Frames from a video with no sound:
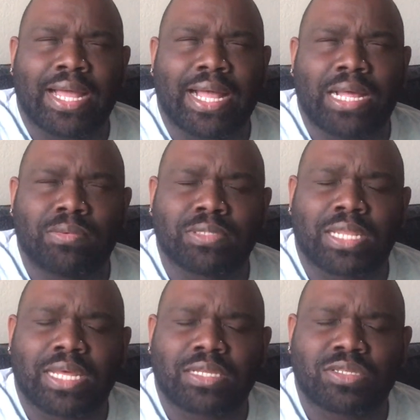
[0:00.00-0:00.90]
I was
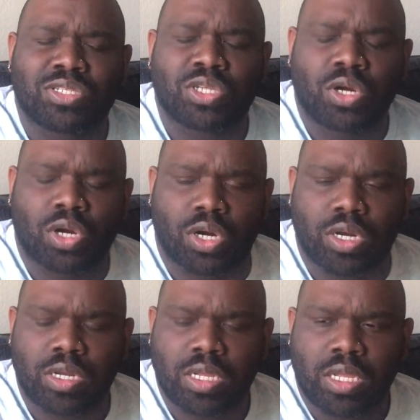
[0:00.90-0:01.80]
like, sir,
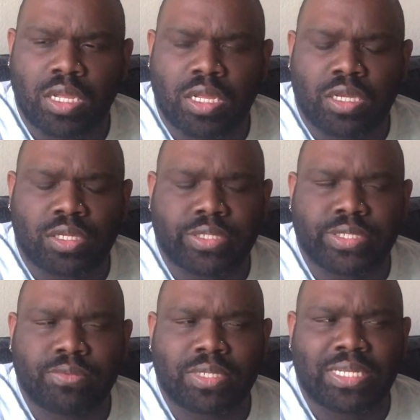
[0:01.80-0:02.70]

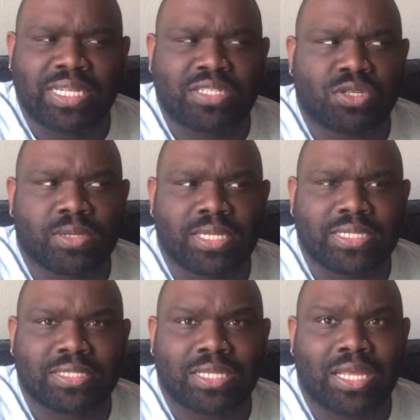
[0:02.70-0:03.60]
you literally
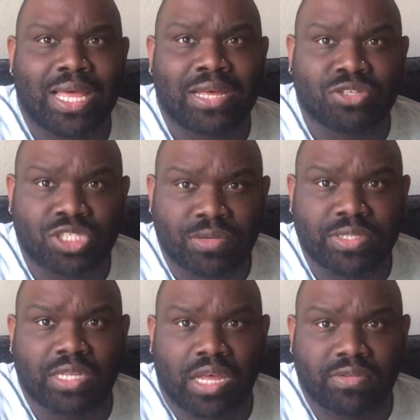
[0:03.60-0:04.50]
saw how she
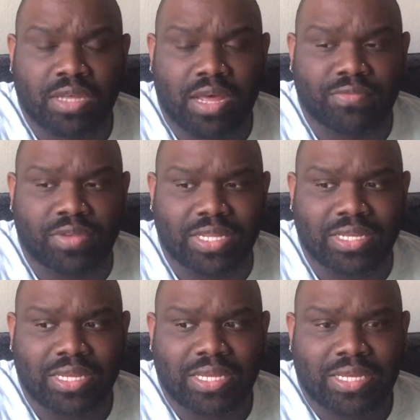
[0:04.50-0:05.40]
resolves conflict.
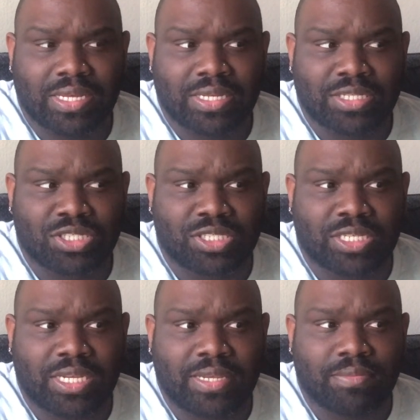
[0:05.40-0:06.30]

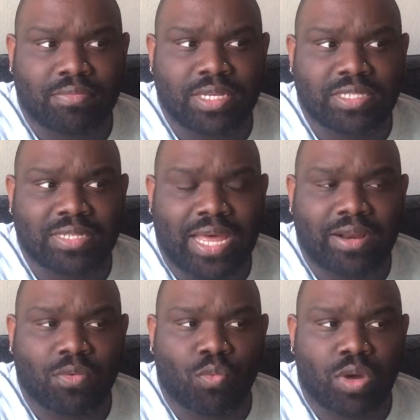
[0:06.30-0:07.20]
She is
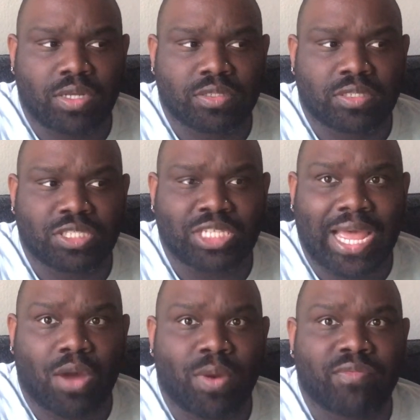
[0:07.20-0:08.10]
not one to shy
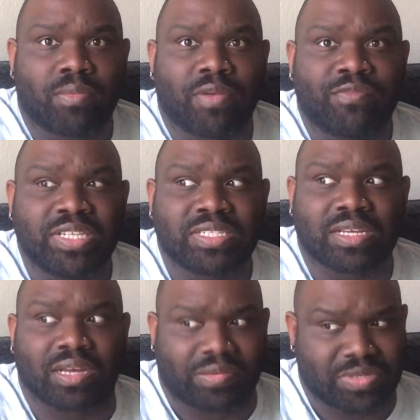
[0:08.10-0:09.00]
away from a
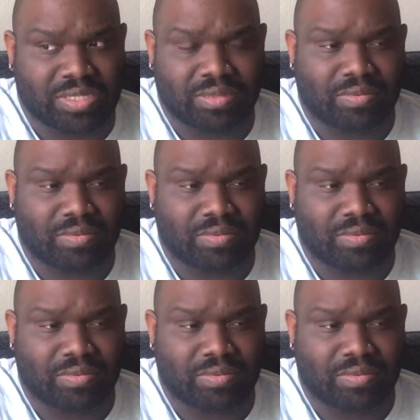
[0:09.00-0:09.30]
fisticuffs.